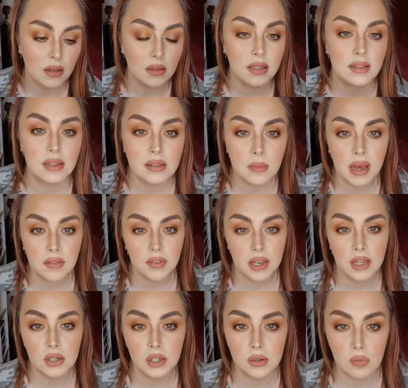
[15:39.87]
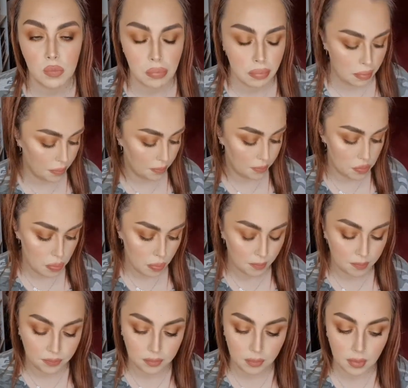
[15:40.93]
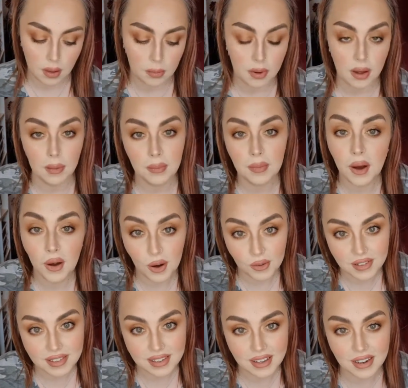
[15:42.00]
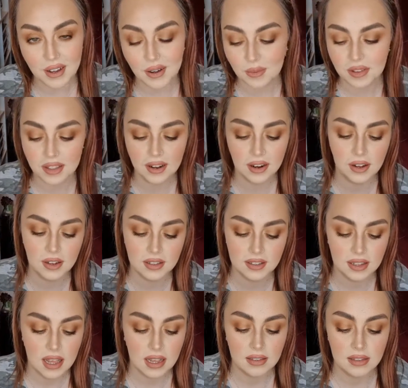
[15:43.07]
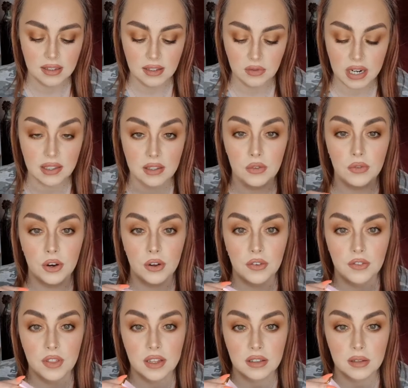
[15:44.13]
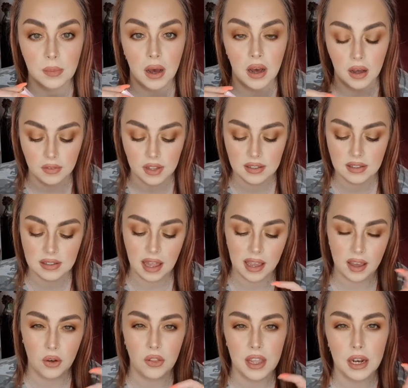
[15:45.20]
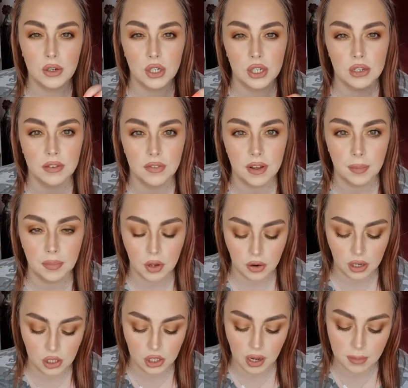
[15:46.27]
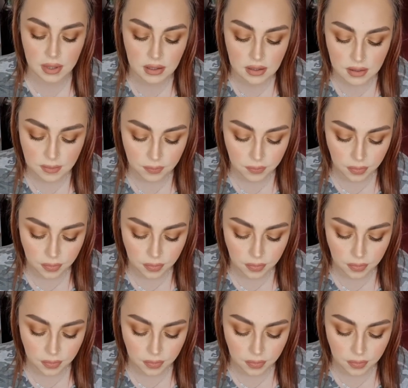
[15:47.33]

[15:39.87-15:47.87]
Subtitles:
And this is a matte finish, but I'm obviously going to go on with a gloss. This is Raising the Roof. This is like got the illusion of crushed diamonds.